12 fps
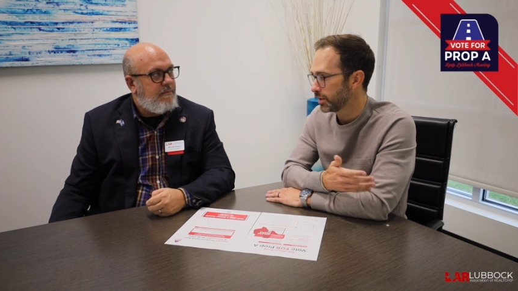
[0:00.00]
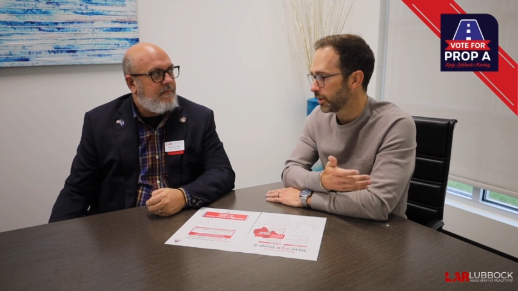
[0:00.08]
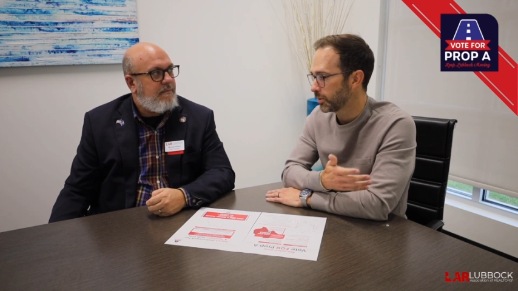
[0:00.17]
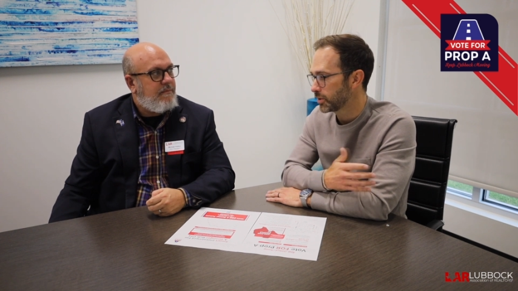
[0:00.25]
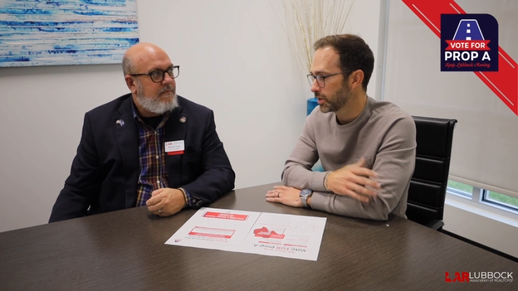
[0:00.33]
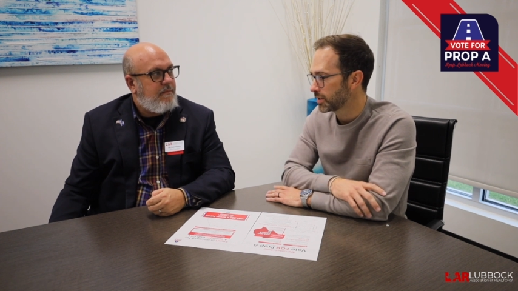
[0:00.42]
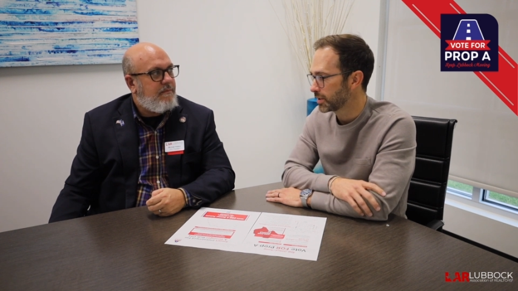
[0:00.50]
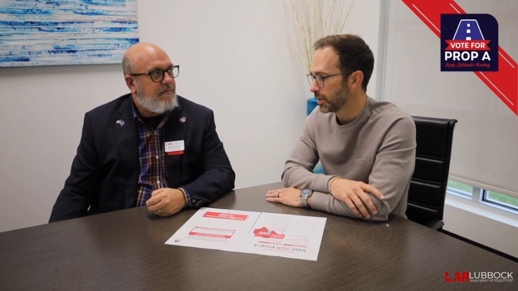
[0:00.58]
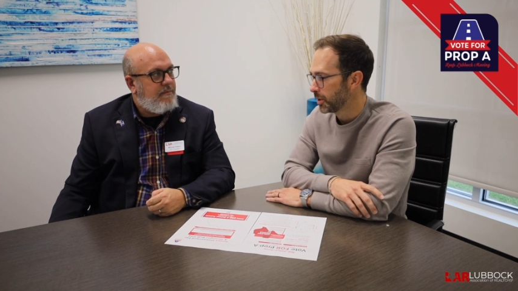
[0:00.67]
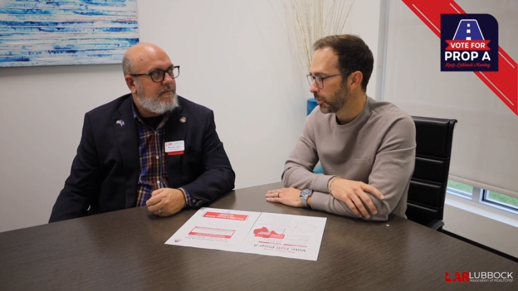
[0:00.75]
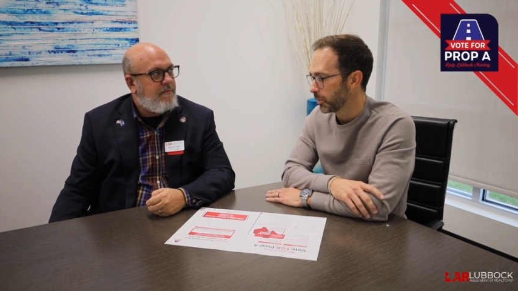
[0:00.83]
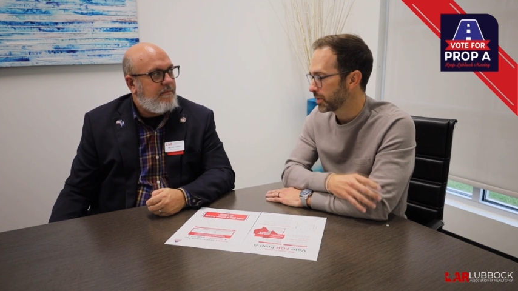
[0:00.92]
Speaker 1: you know just
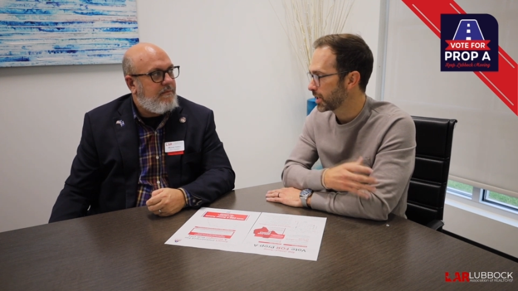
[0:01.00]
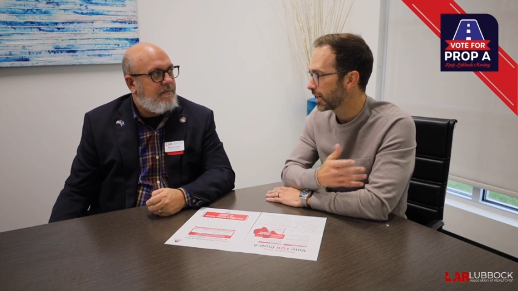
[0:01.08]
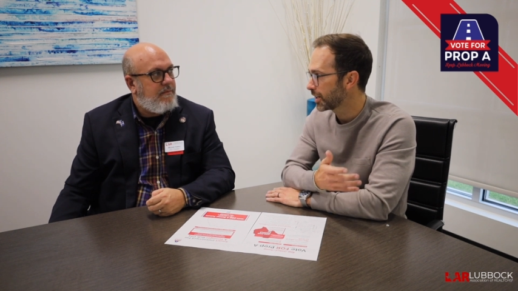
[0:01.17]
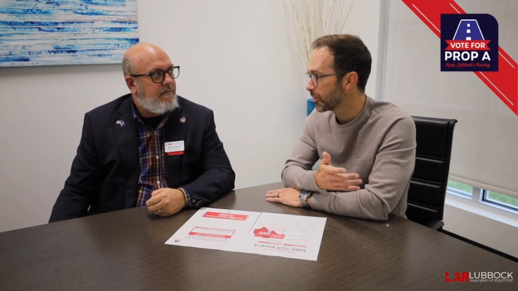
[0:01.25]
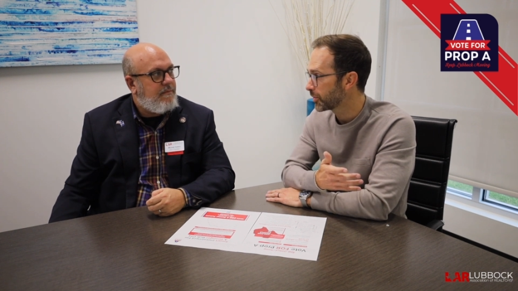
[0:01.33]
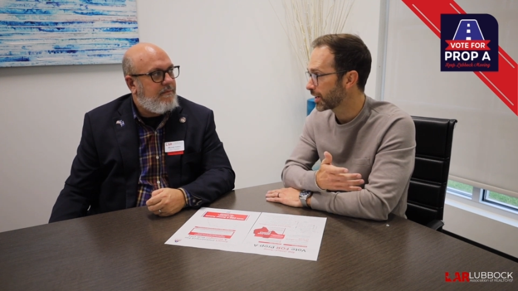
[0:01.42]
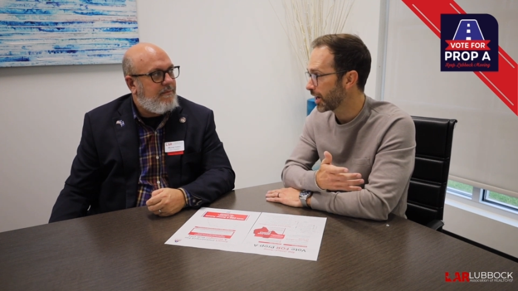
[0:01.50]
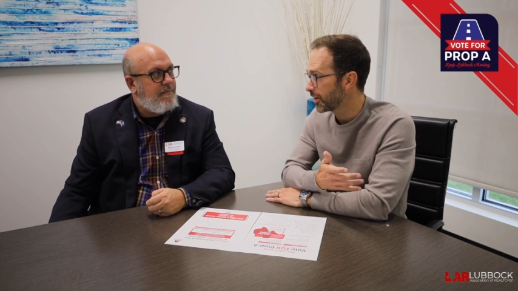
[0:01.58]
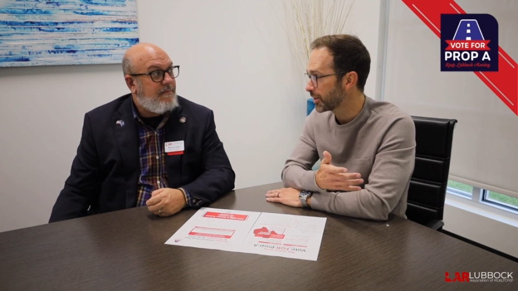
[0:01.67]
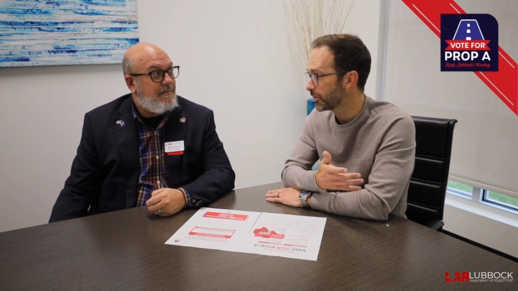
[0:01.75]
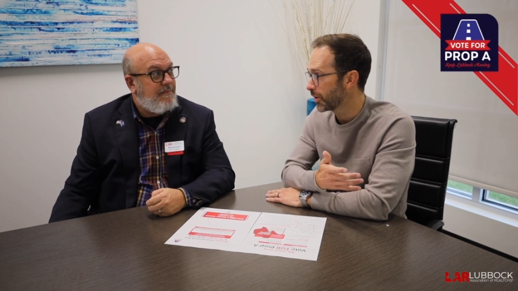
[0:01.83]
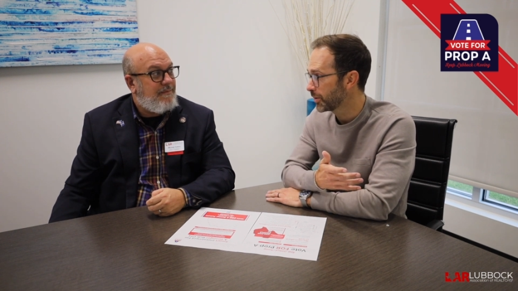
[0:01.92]
we're taking over
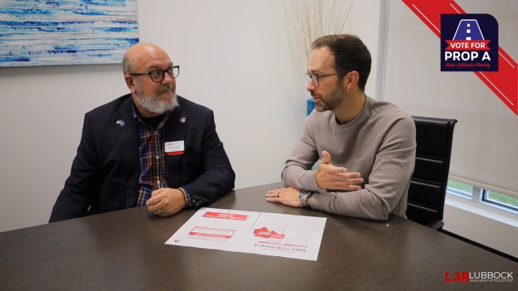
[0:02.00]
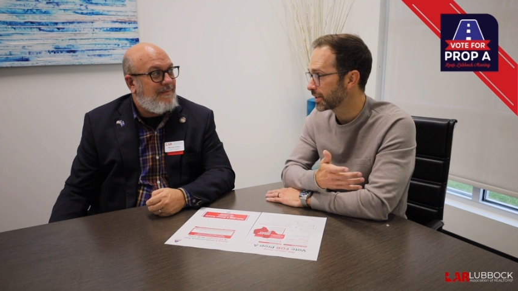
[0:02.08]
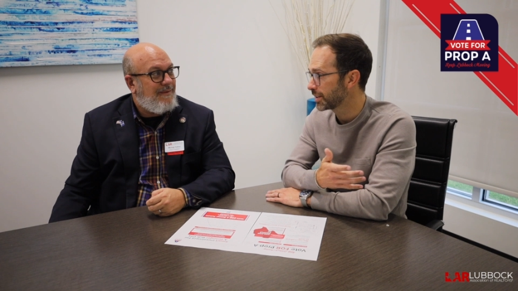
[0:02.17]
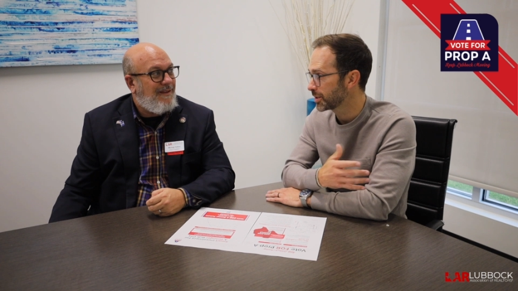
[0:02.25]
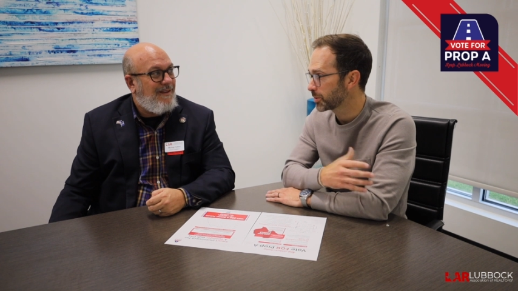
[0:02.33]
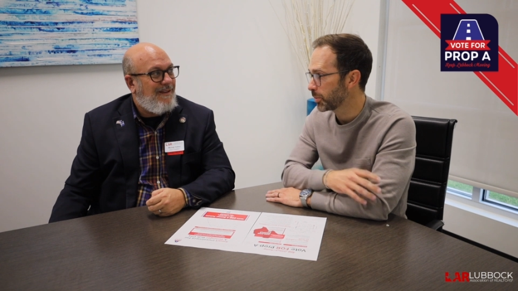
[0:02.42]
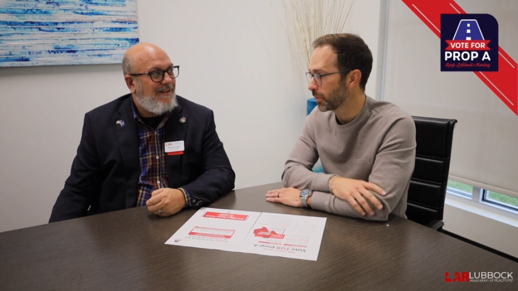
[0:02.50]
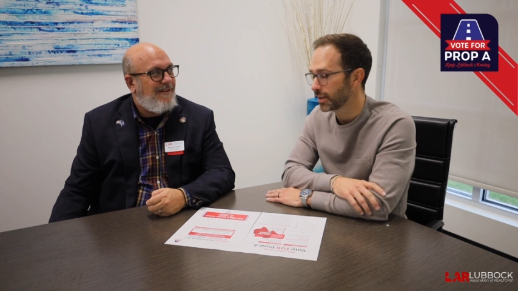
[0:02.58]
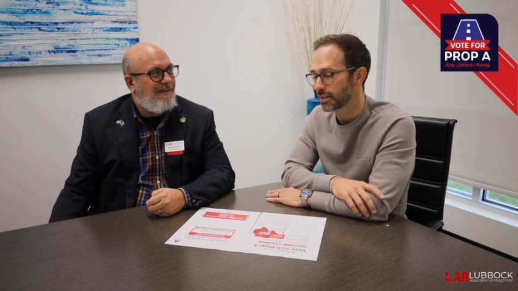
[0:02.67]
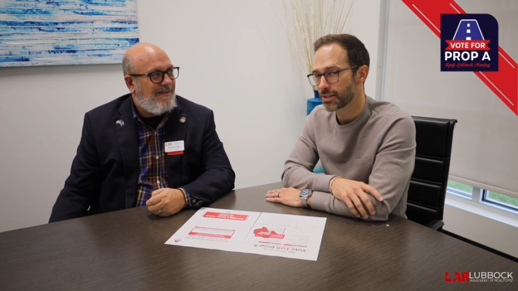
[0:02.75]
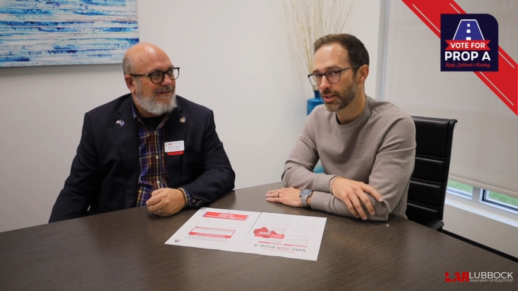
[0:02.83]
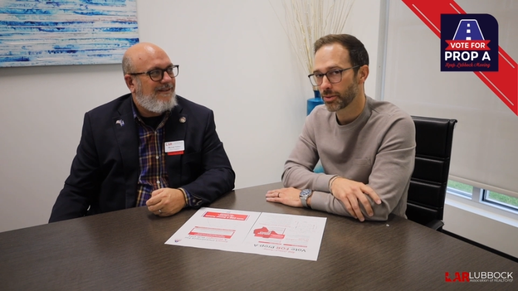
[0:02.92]
county roads at this
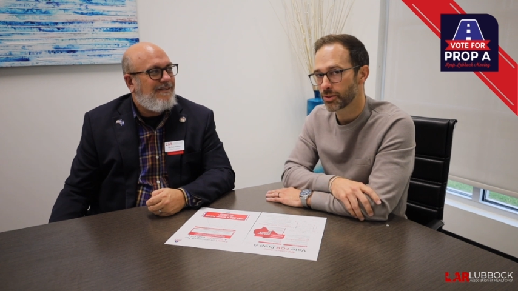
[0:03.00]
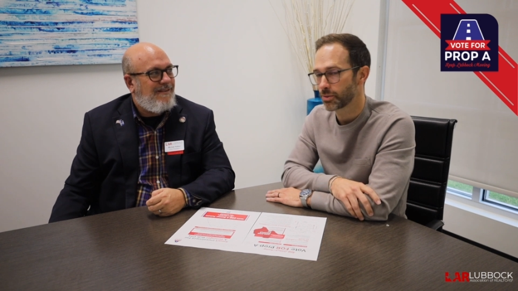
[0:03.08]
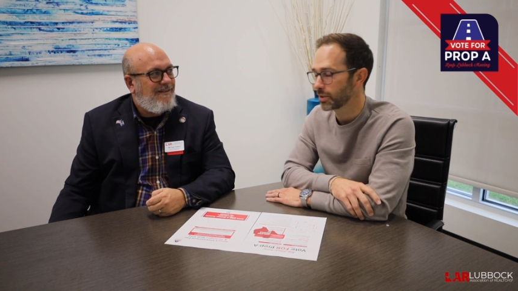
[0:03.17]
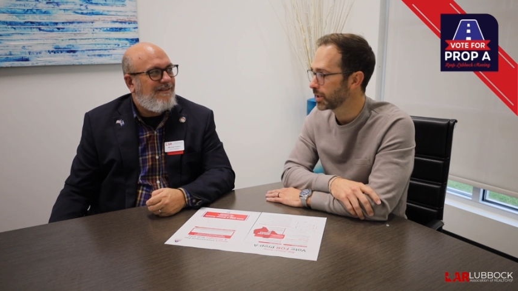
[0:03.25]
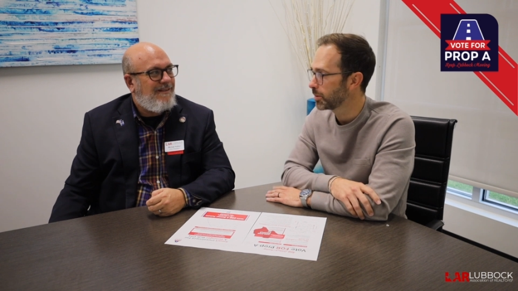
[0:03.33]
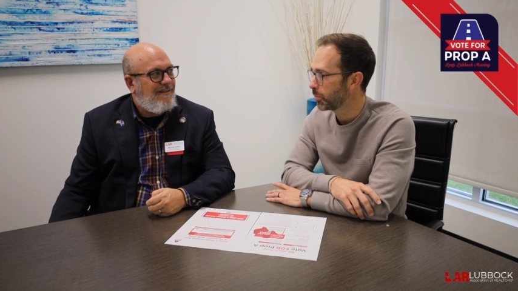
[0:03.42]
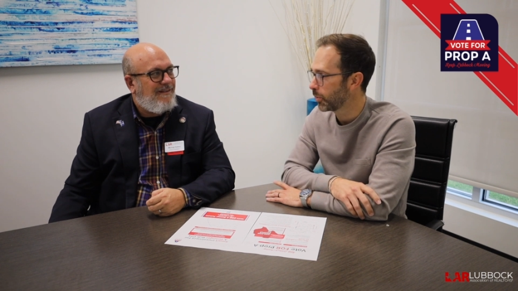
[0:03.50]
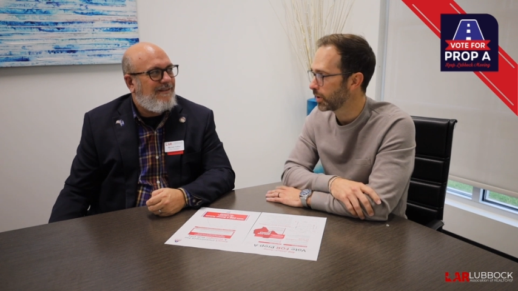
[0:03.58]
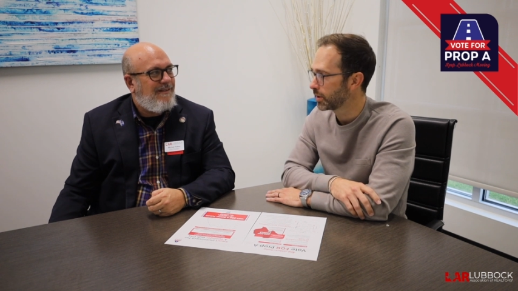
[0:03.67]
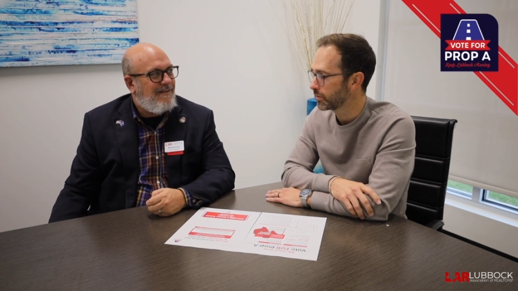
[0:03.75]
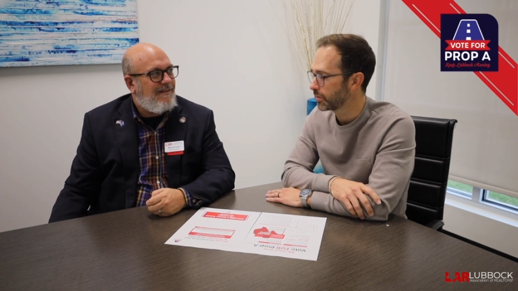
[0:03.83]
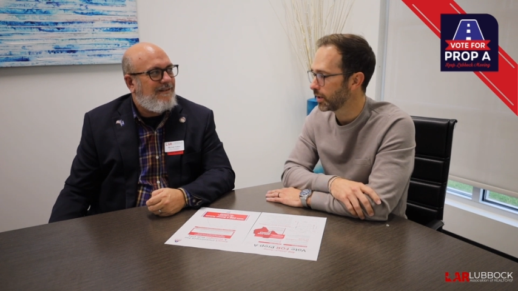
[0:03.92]
point, so it's really
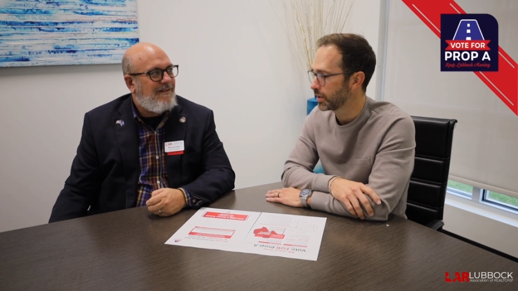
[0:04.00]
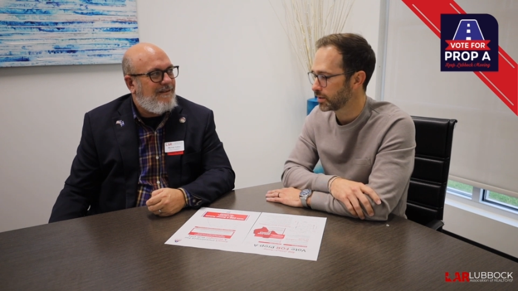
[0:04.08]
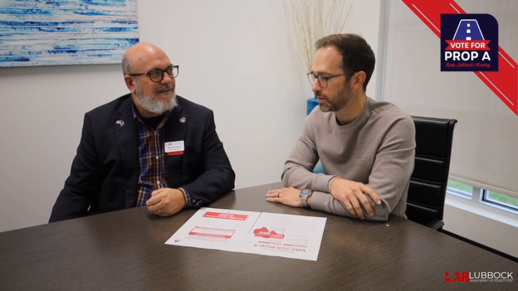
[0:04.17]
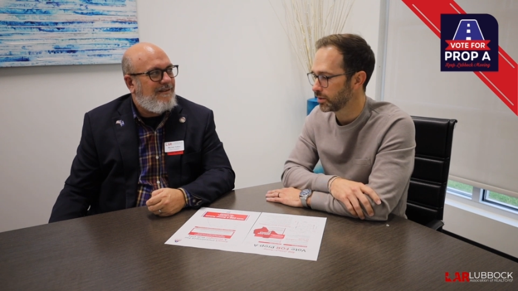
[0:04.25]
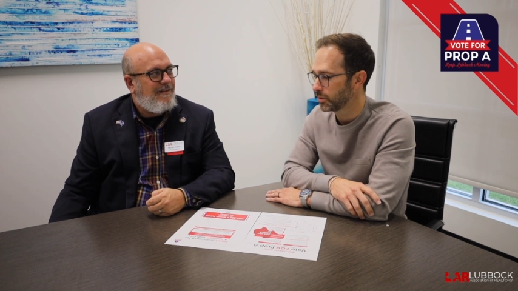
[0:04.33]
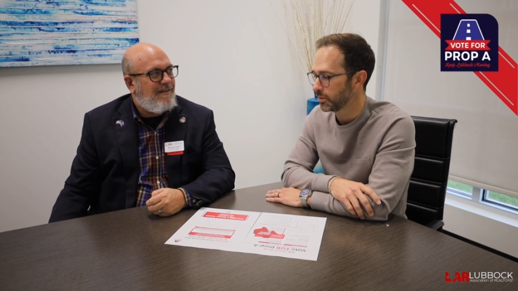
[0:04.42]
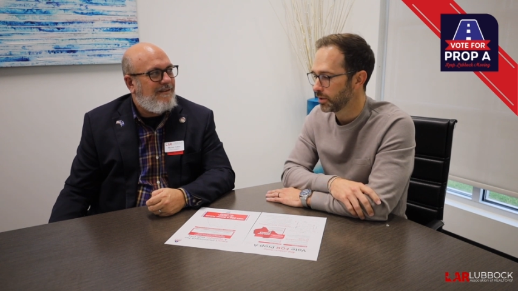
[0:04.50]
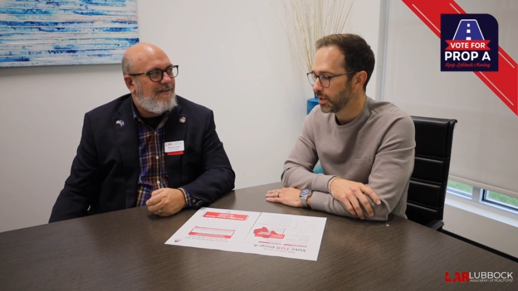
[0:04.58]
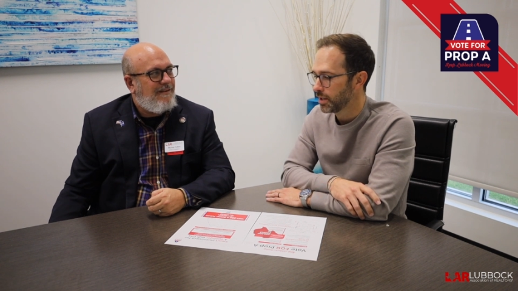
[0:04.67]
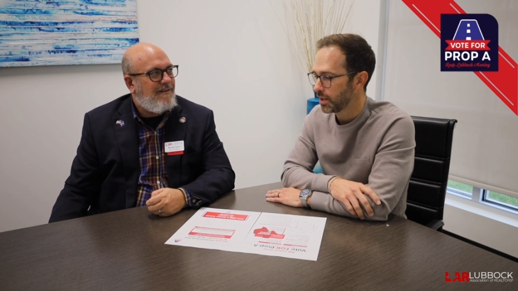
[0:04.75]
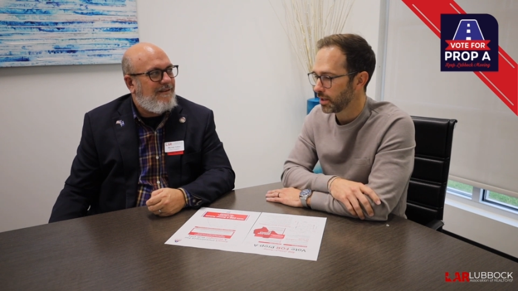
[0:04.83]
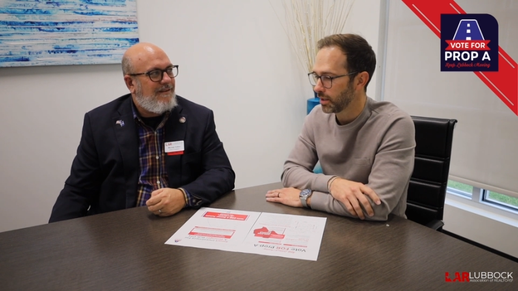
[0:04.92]
important for us to
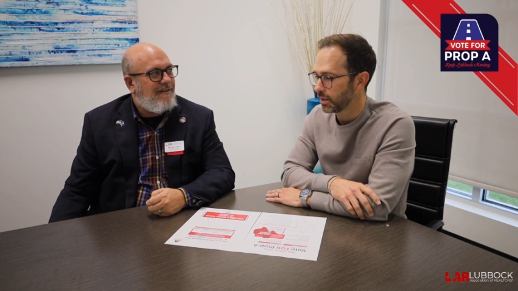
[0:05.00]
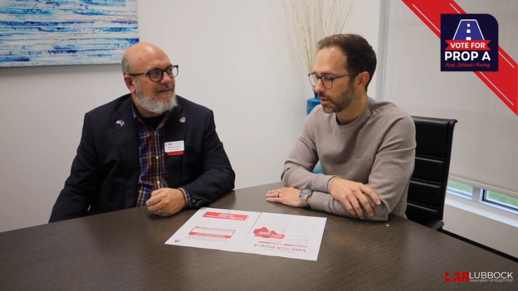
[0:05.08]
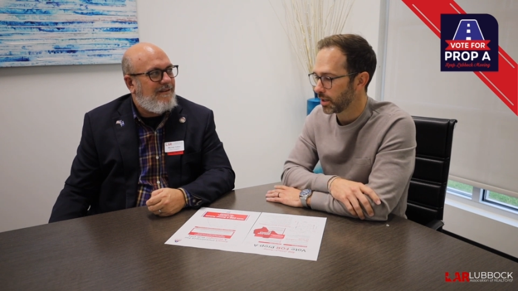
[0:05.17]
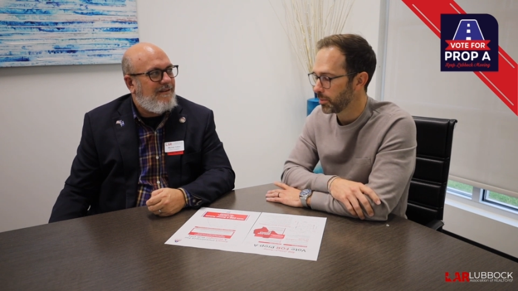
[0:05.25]
uh,